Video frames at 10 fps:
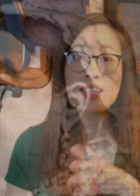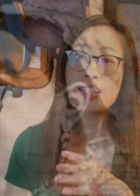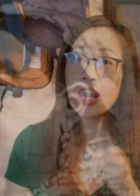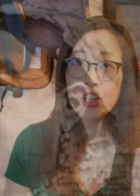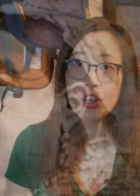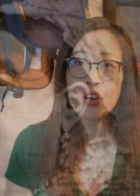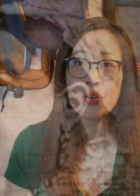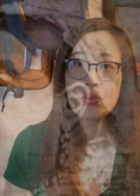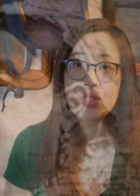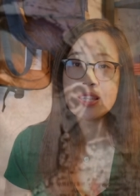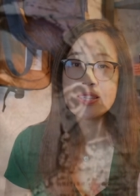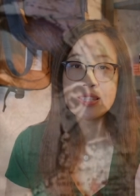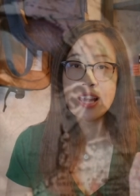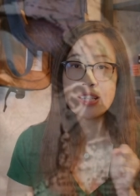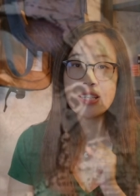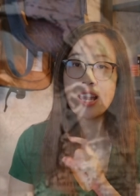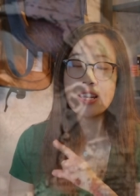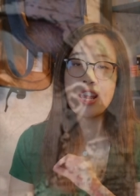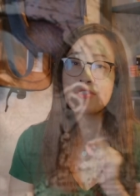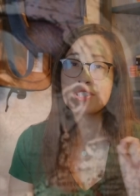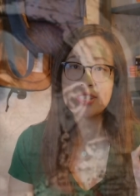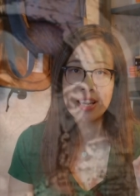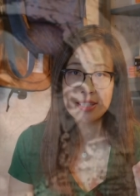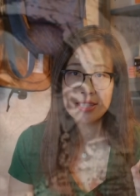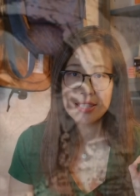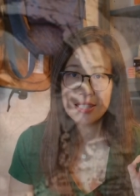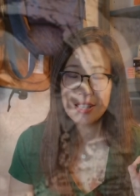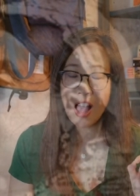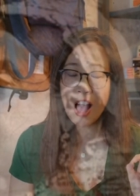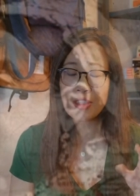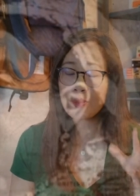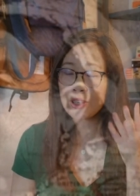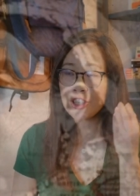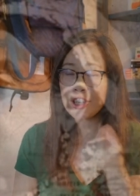the saying goes, the sun never sets on the British